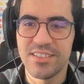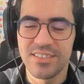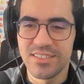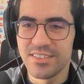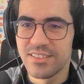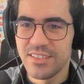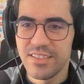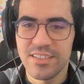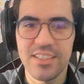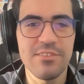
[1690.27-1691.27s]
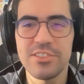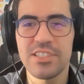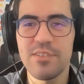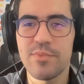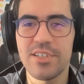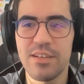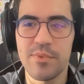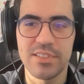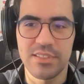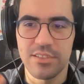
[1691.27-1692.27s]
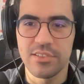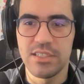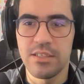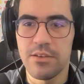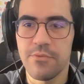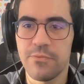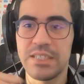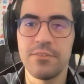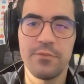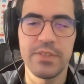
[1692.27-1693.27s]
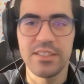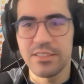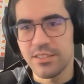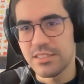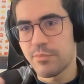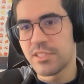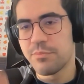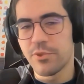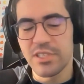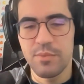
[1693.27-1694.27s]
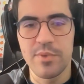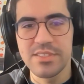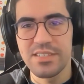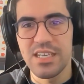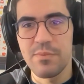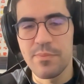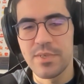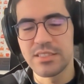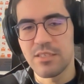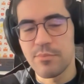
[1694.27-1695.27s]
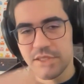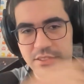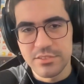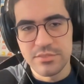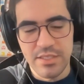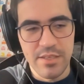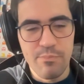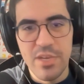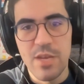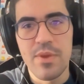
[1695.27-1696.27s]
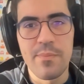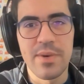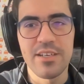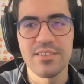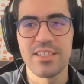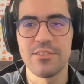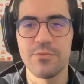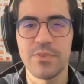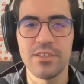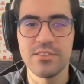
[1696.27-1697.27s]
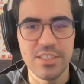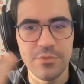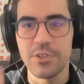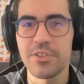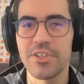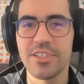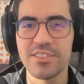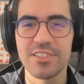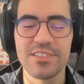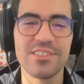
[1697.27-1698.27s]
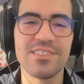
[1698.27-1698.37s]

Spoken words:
and can you share more about the other fun thing, not about Pokemon Snap, but about Paper Mario that you found, just for curiosity?